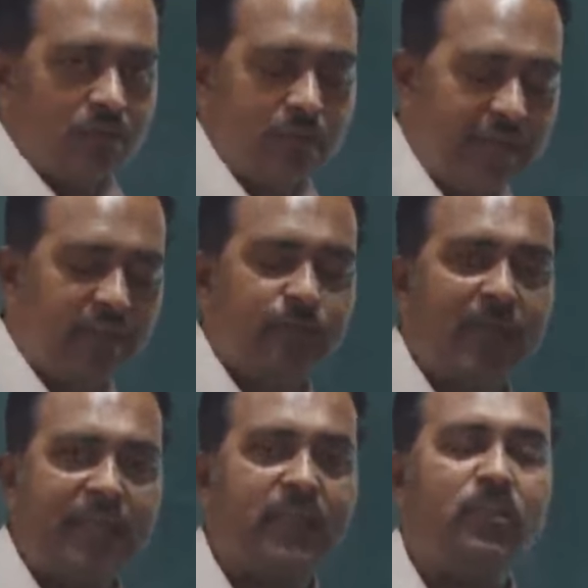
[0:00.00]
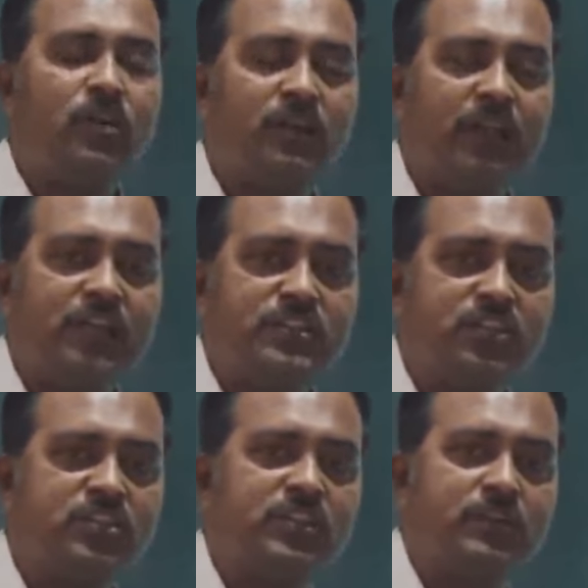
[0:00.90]
that is banking
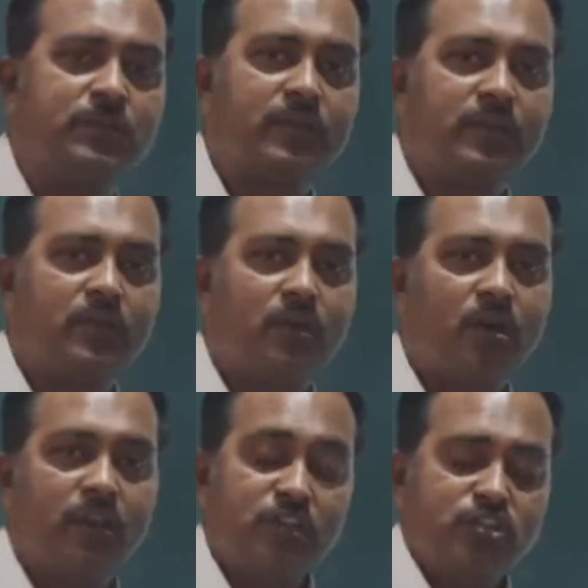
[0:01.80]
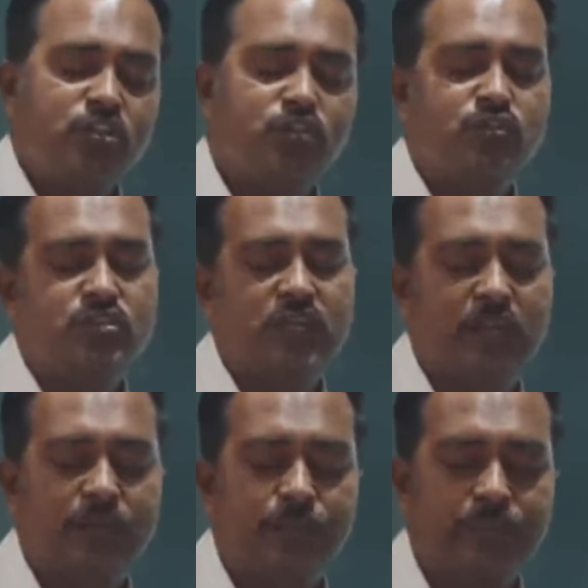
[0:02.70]
organization or
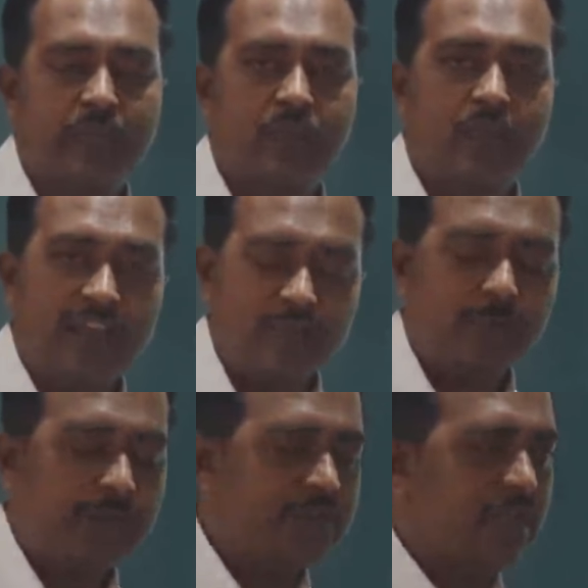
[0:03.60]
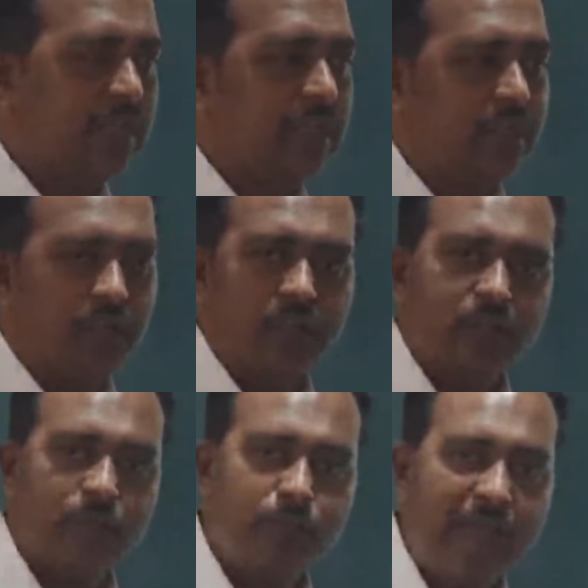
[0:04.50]
institution.
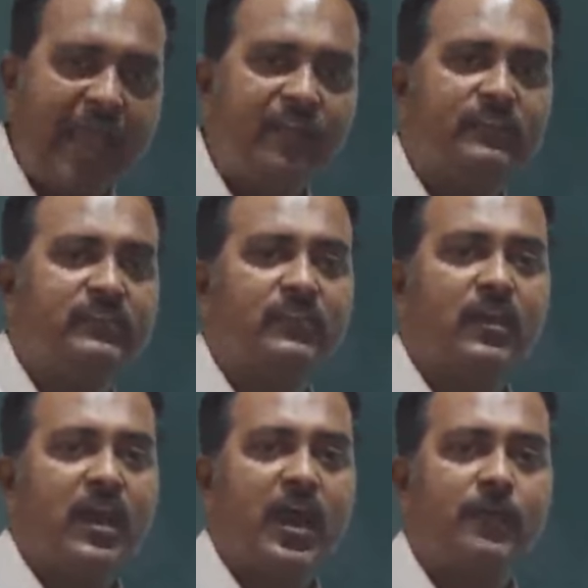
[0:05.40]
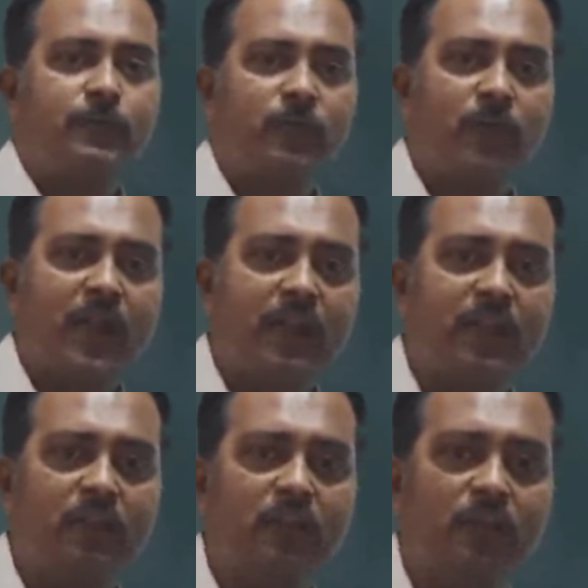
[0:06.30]
Especially the banks are
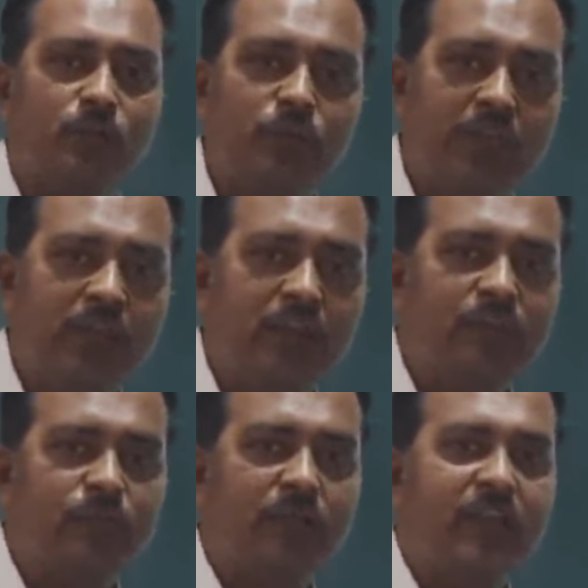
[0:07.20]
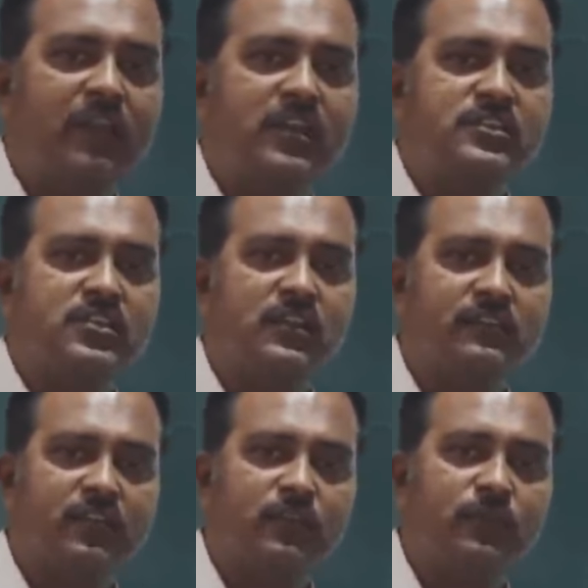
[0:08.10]
providing various financial
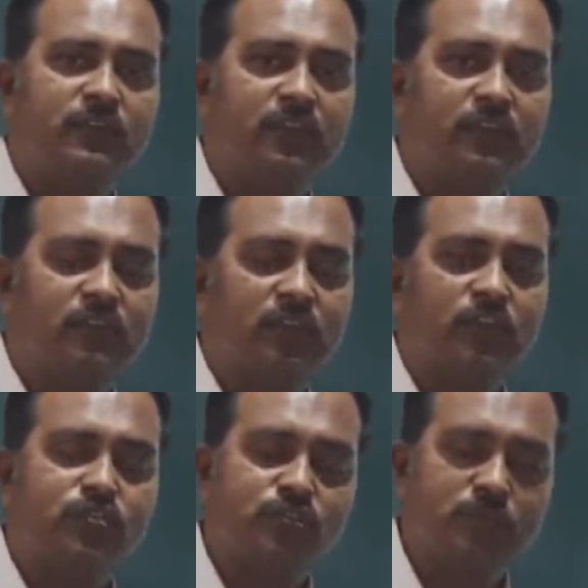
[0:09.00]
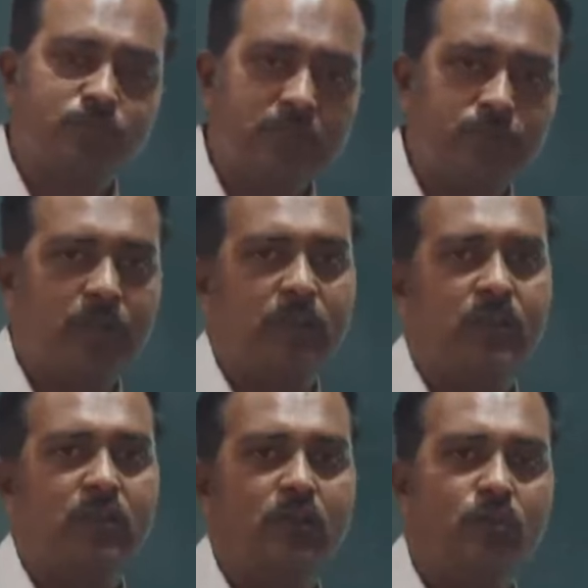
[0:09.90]
services to the
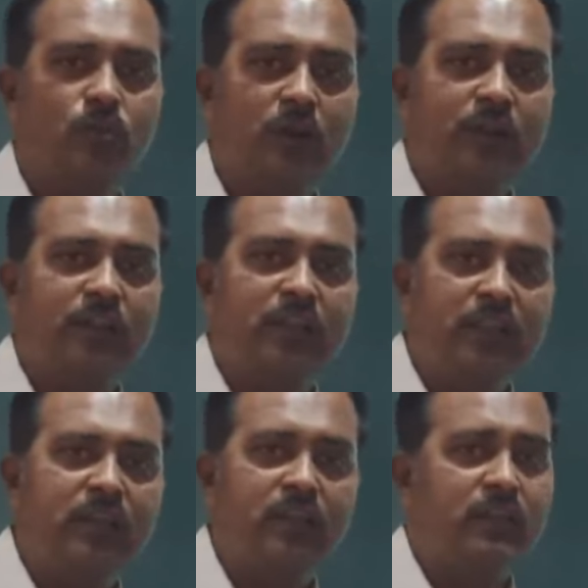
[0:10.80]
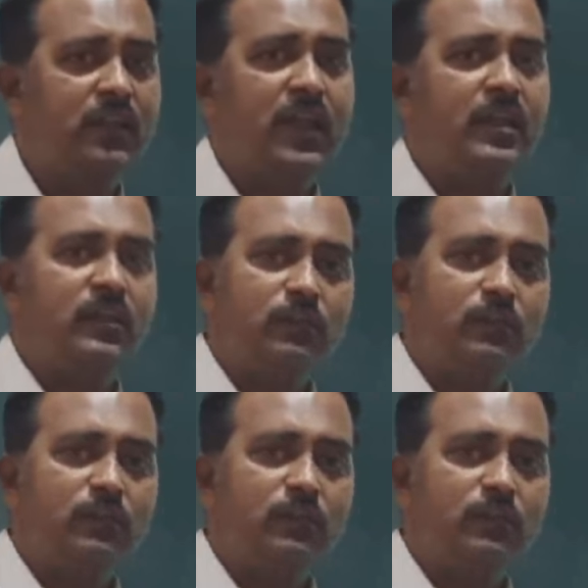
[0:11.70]
people who are in need. They are